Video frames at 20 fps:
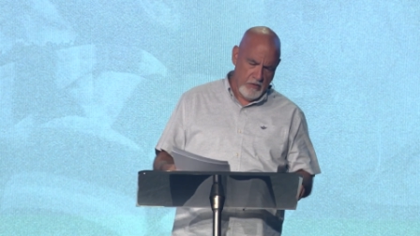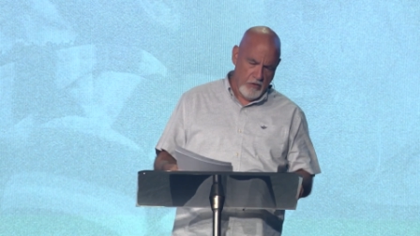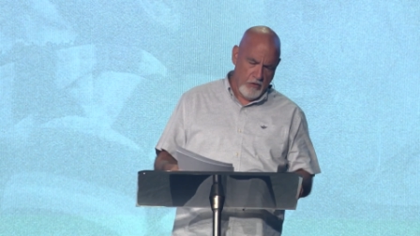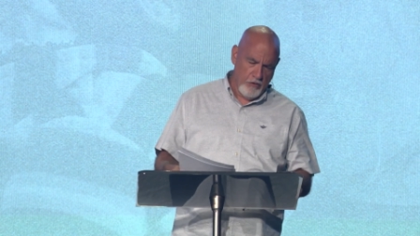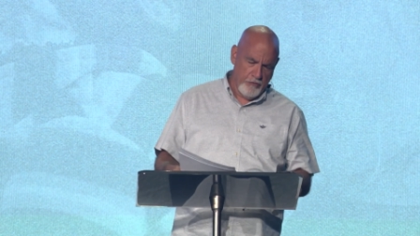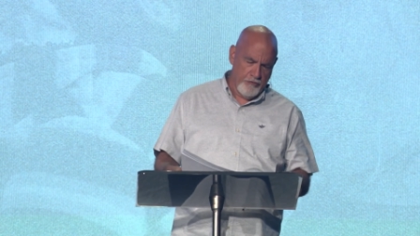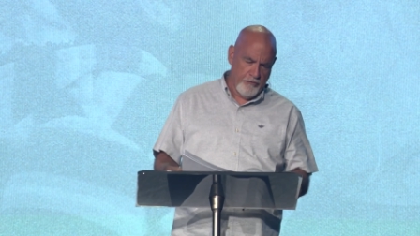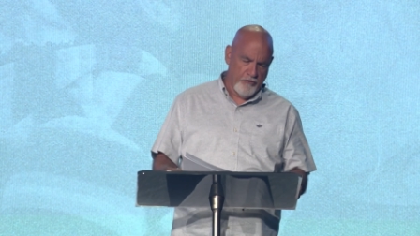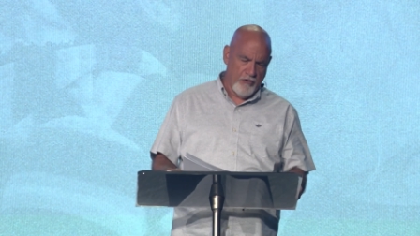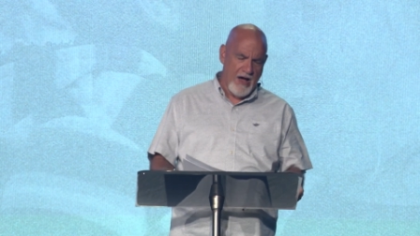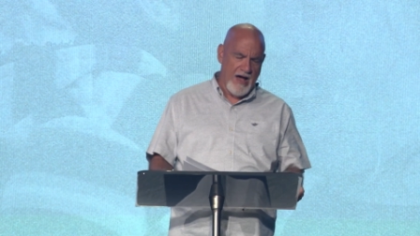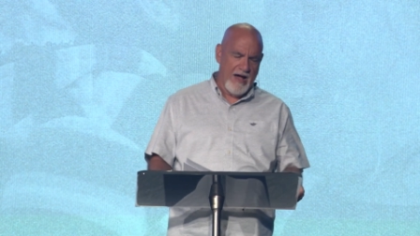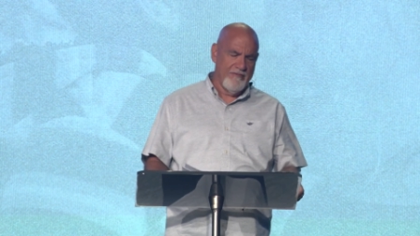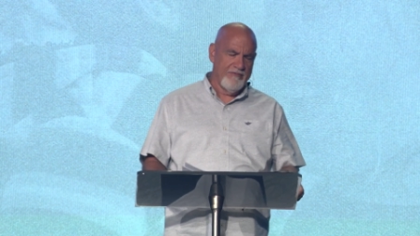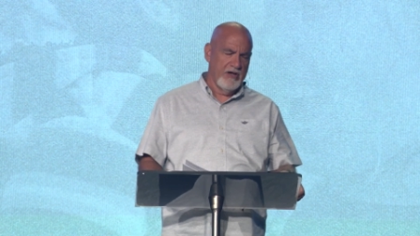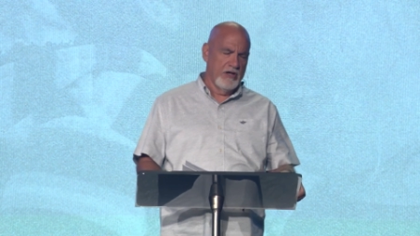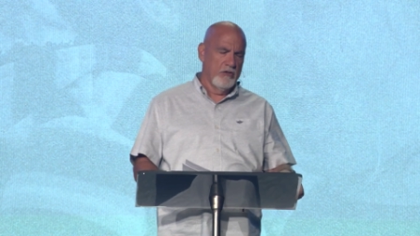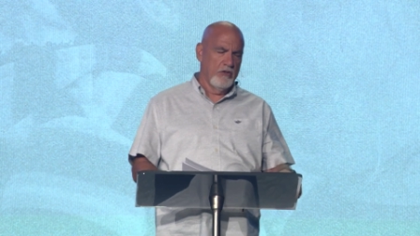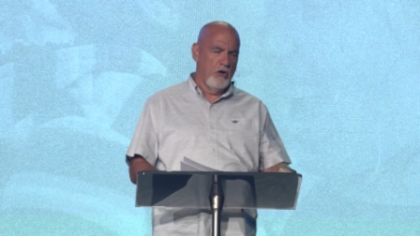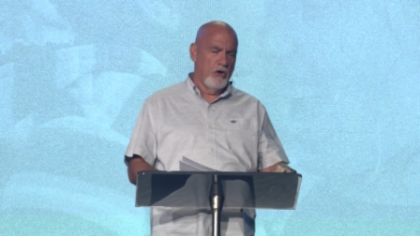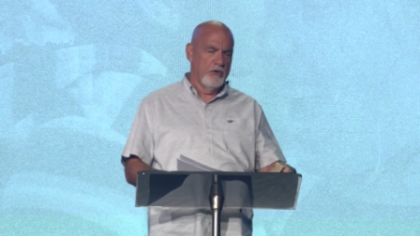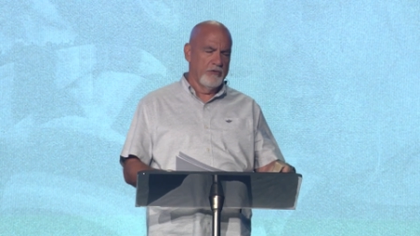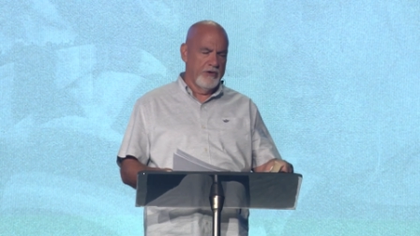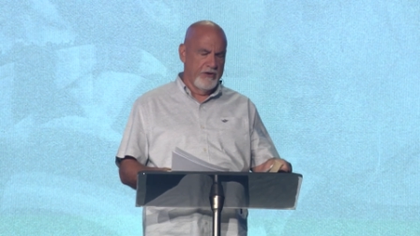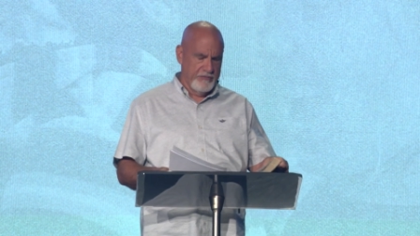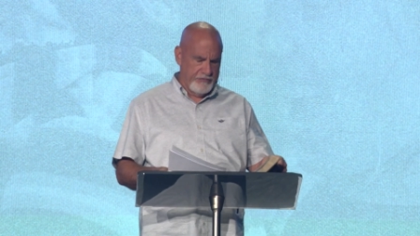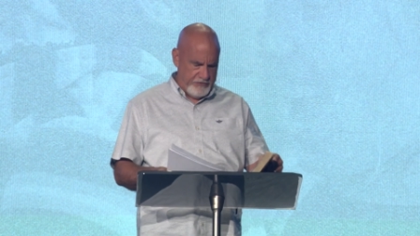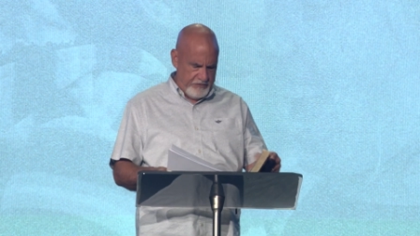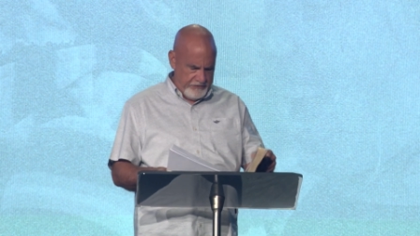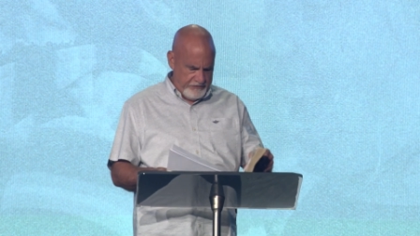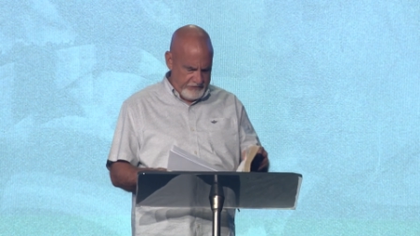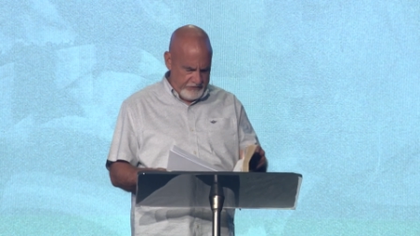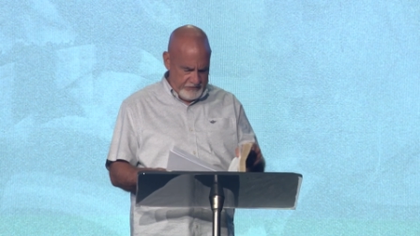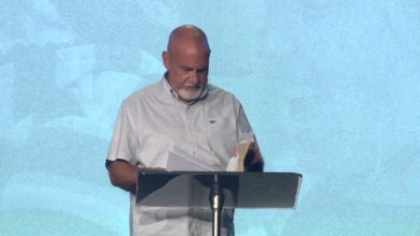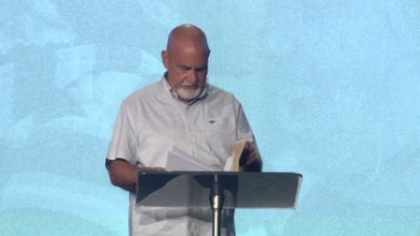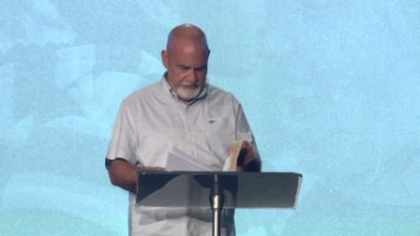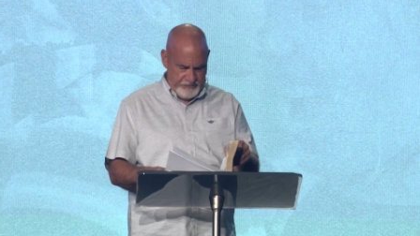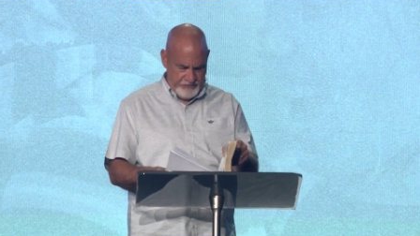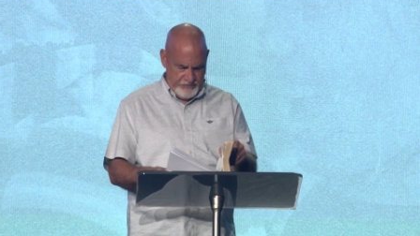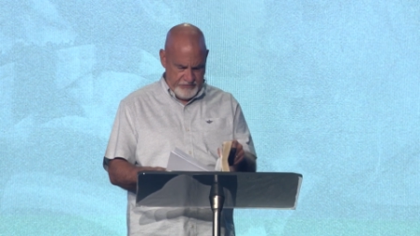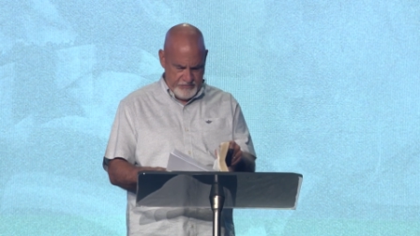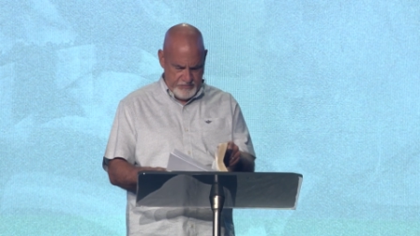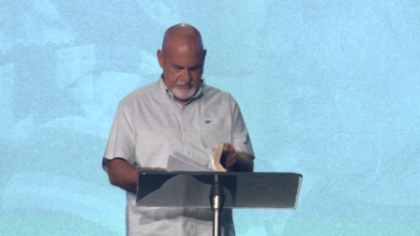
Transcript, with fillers: or driving long distances,